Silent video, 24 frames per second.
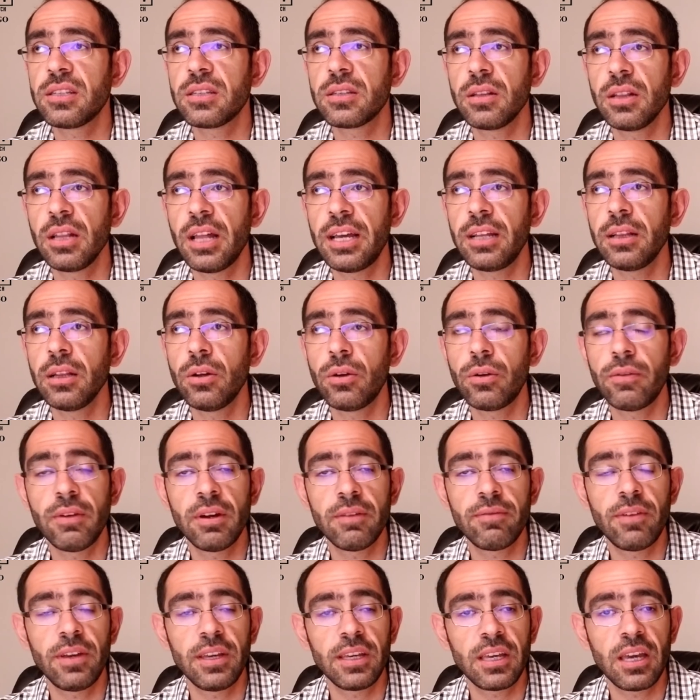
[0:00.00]
light load
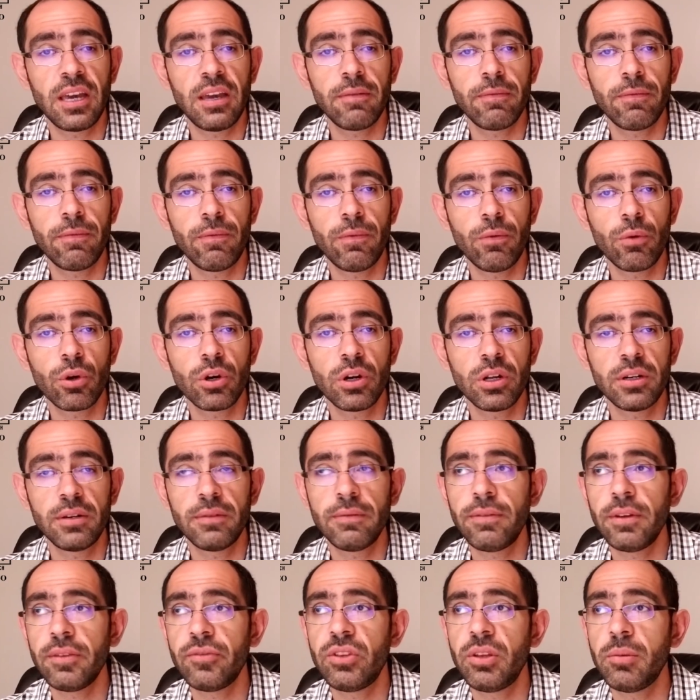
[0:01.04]
of FAK,
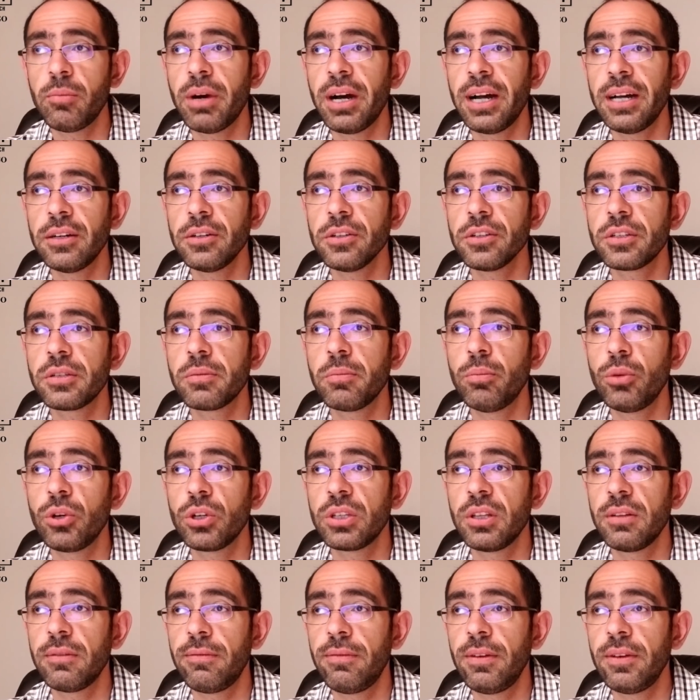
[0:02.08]
450 miles
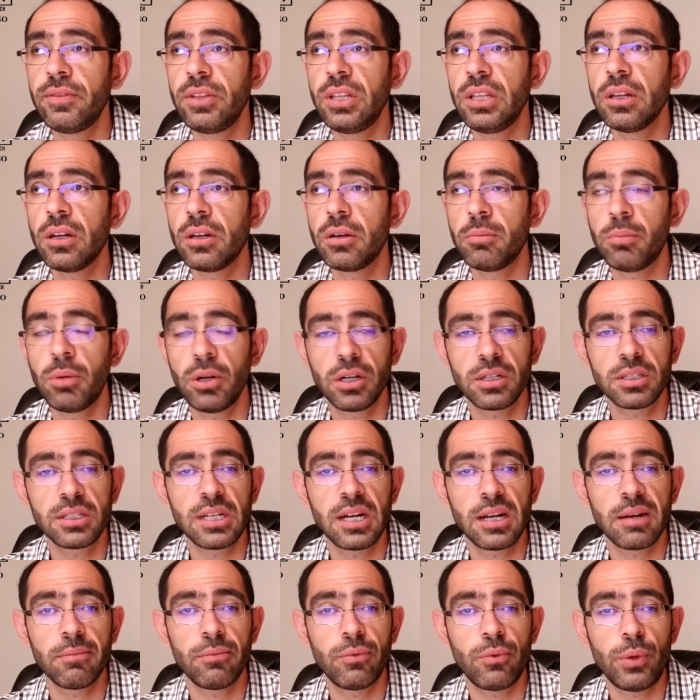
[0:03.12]
booked at $1,500,
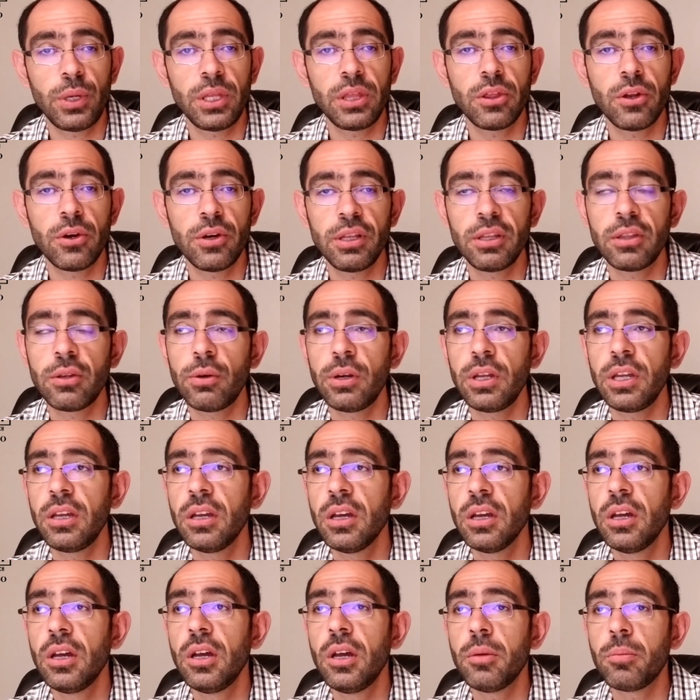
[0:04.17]
got him
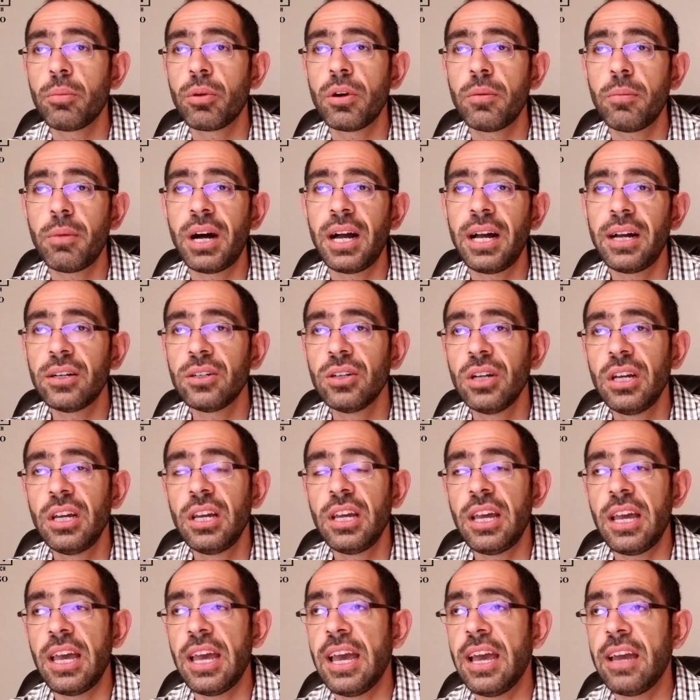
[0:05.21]
$333 per mile.
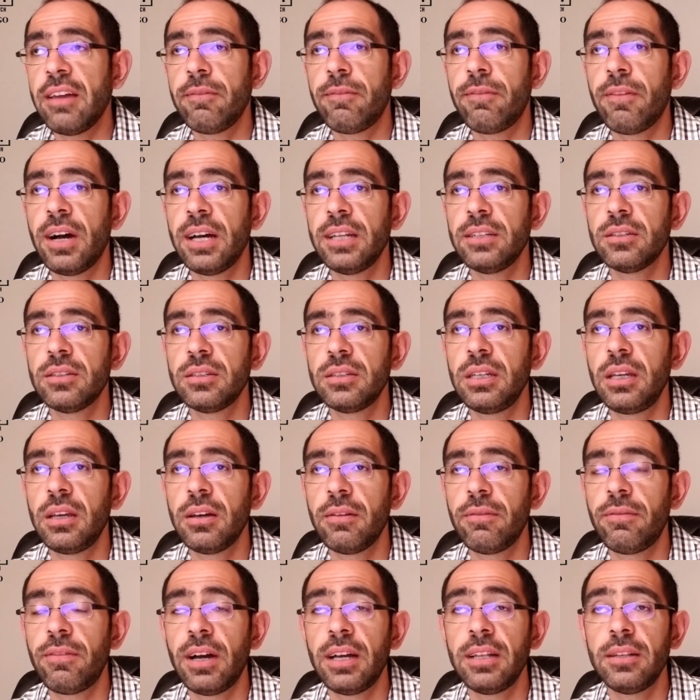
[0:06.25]
And
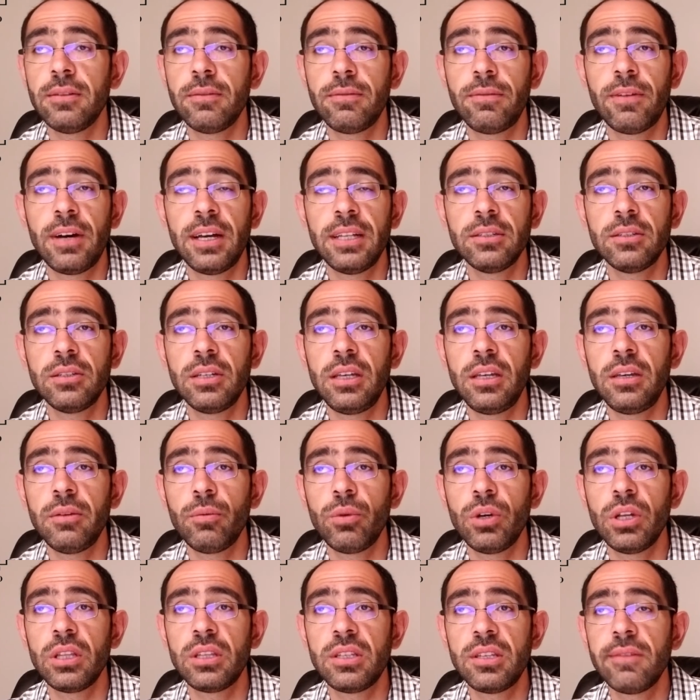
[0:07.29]
finally
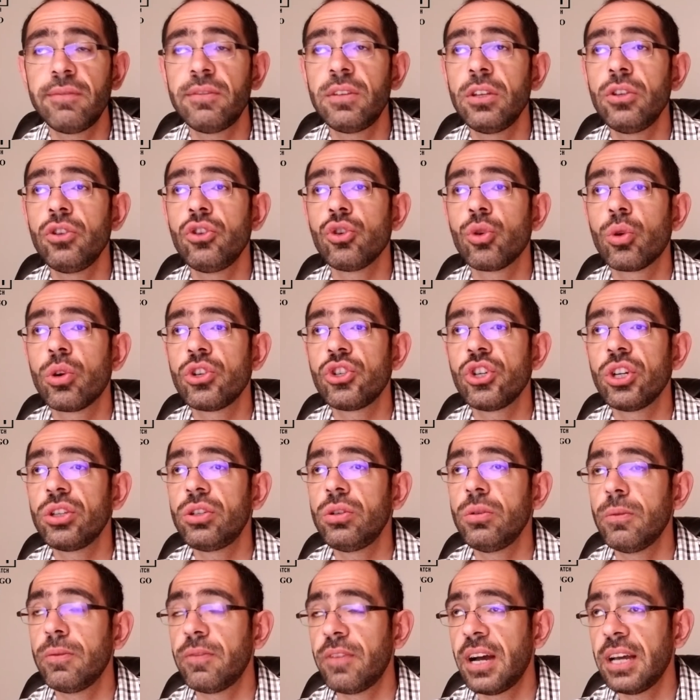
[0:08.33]
with Tipton, Georgia
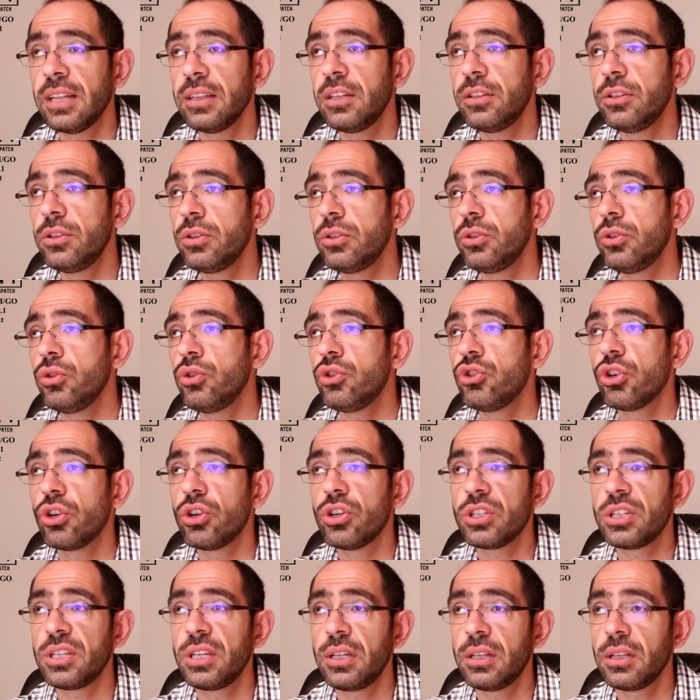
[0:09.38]
to Vineland, New
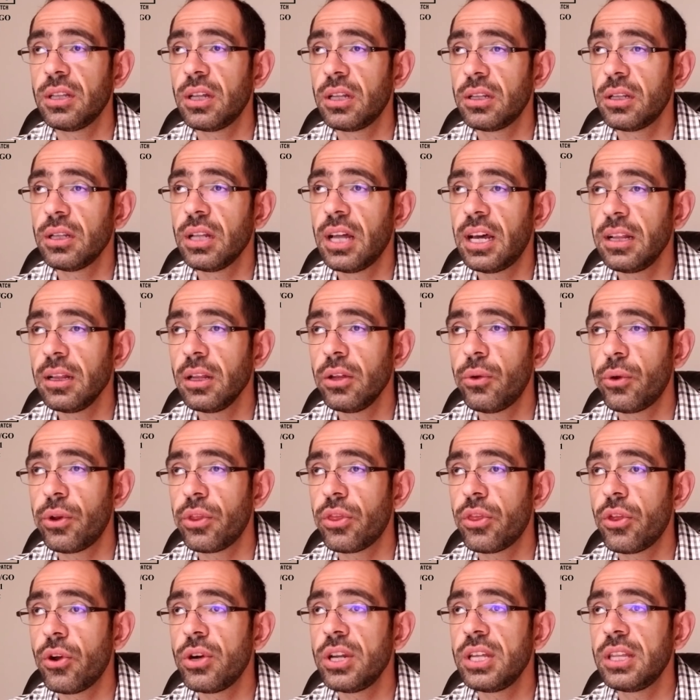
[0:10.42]
Jersey, another light load
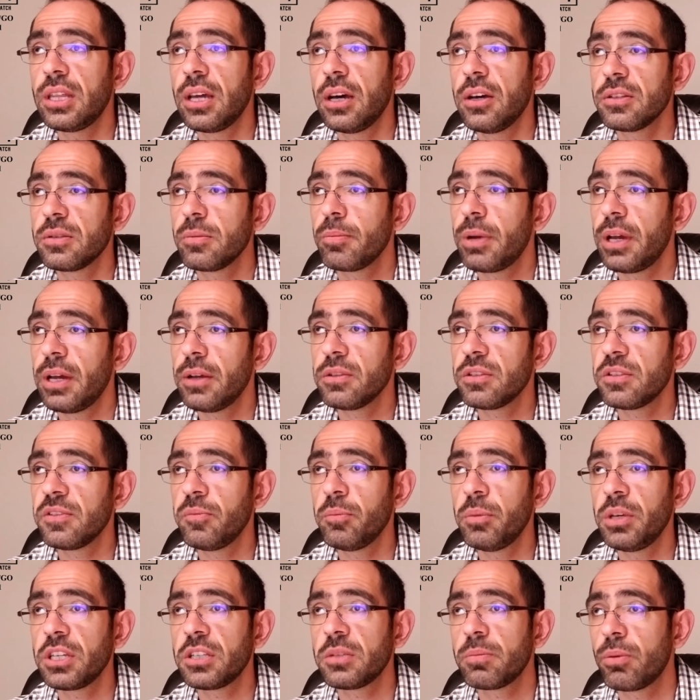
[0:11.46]
of 30,000 pounds of
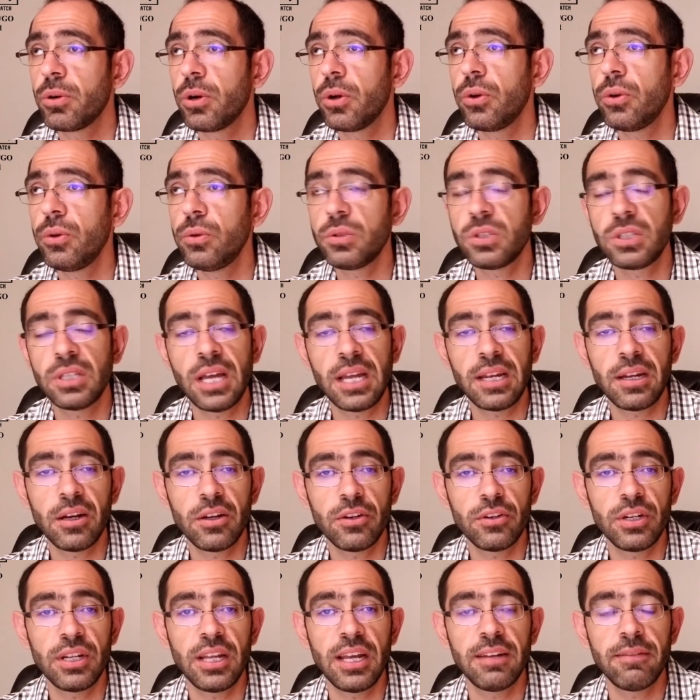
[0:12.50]
mixed produce,
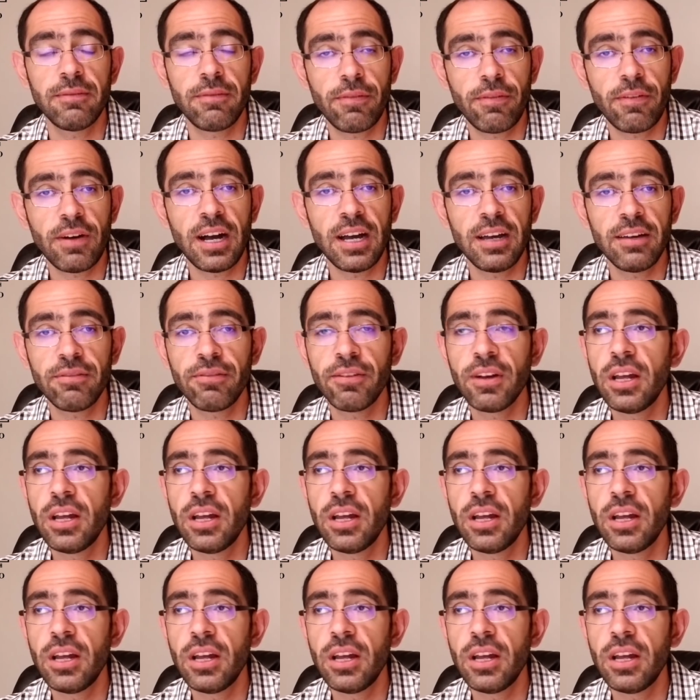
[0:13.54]
905